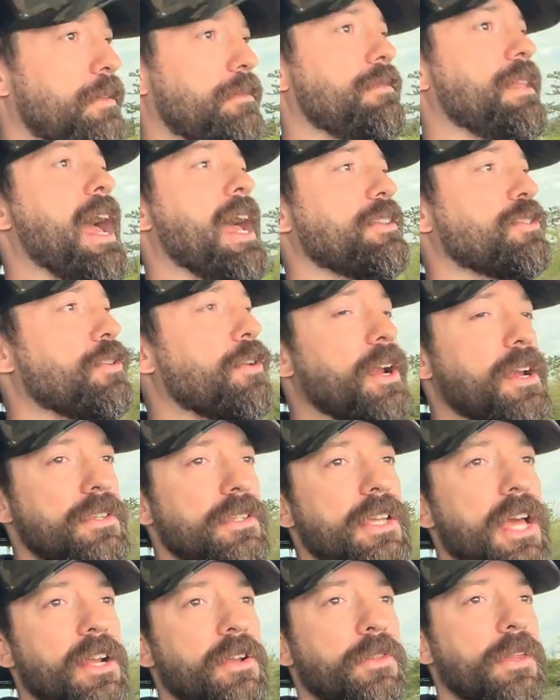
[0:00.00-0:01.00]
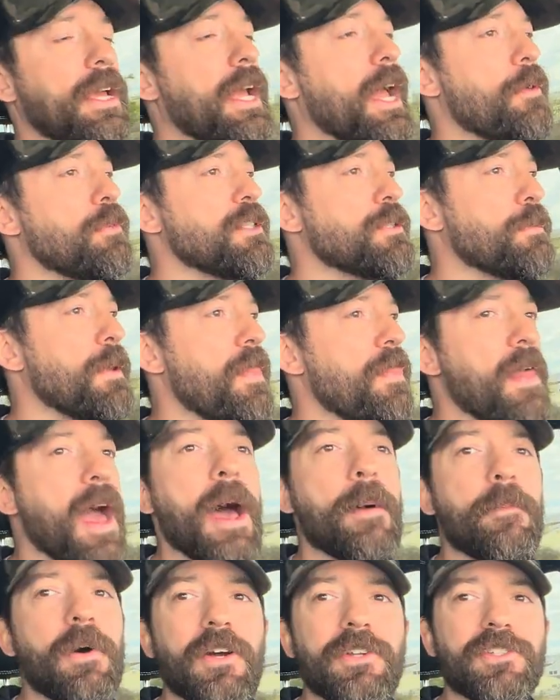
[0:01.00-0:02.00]
That's crazy. I don't think I would spend
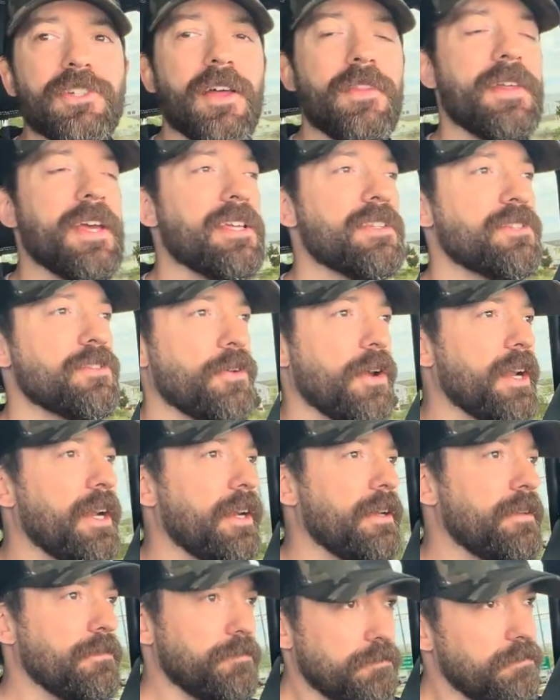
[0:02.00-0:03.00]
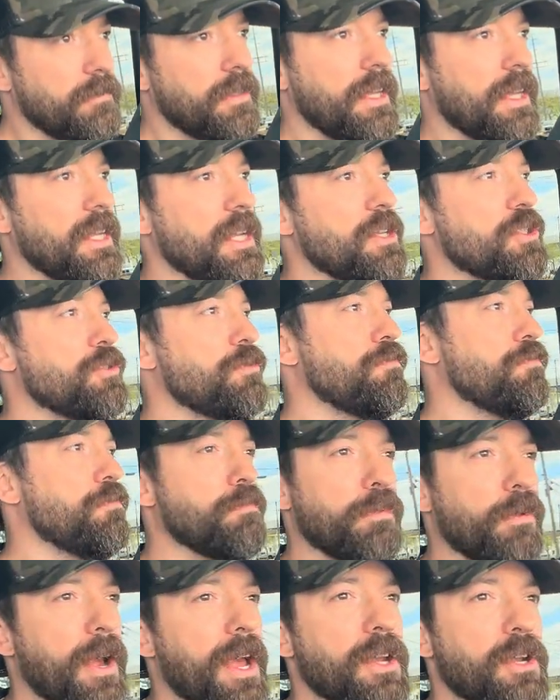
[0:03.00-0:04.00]
that much on this. Granted, it is
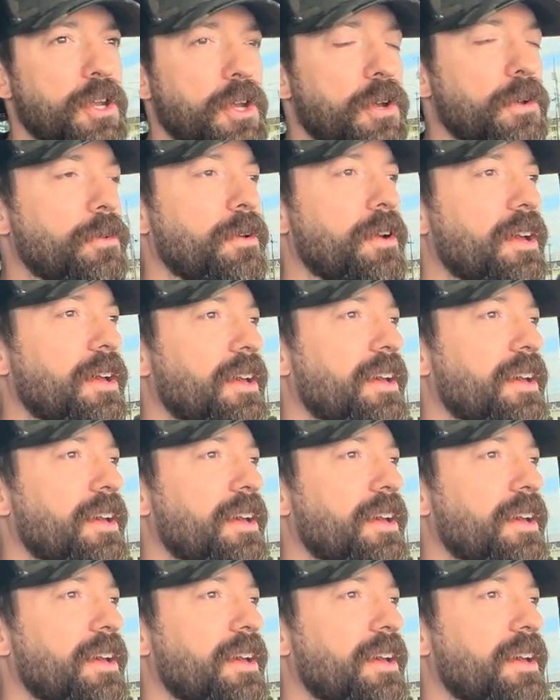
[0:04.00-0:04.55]
brand new.